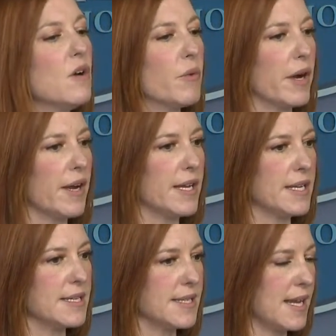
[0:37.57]
where it
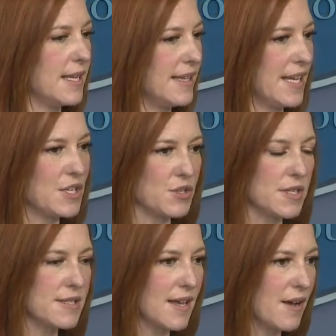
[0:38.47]
is in the
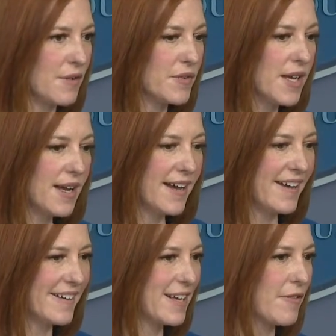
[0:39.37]
interests of
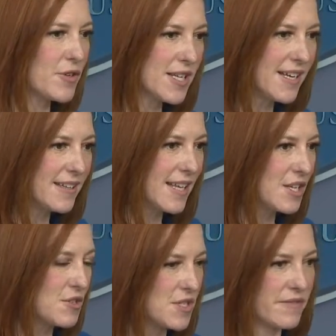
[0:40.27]
uh, governing, in the
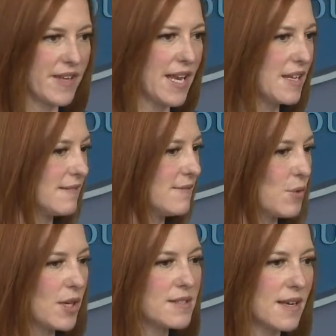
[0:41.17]
interest of getting
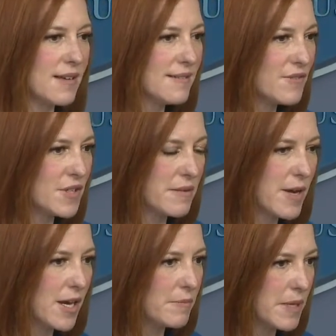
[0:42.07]
work done for the
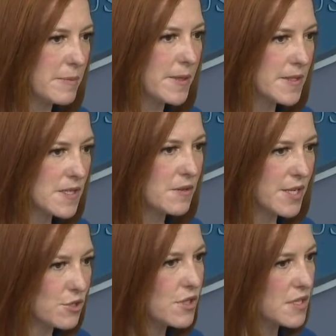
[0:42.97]
American people, to
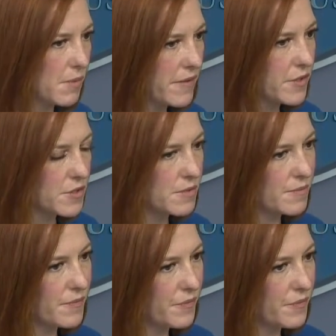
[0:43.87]
issue these waivers.